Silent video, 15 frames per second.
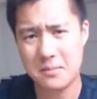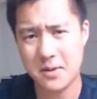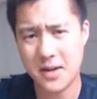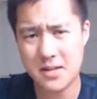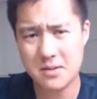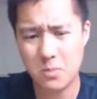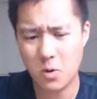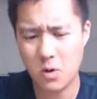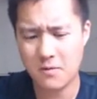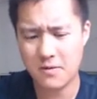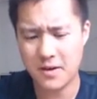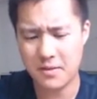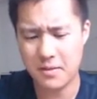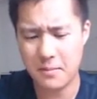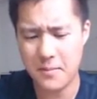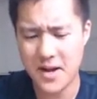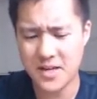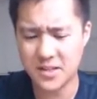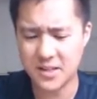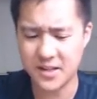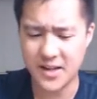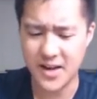but that's more of on the
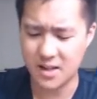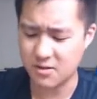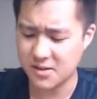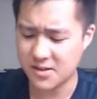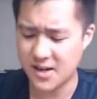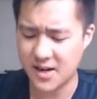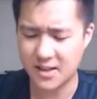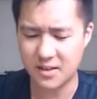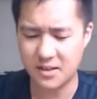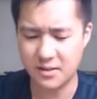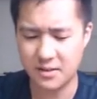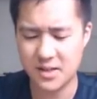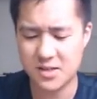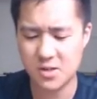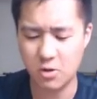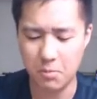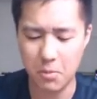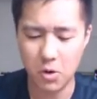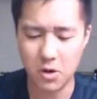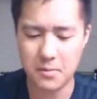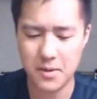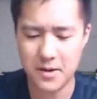Magic the Gathering side, less so
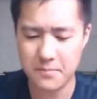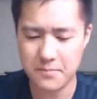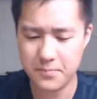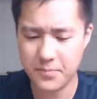Pokemon.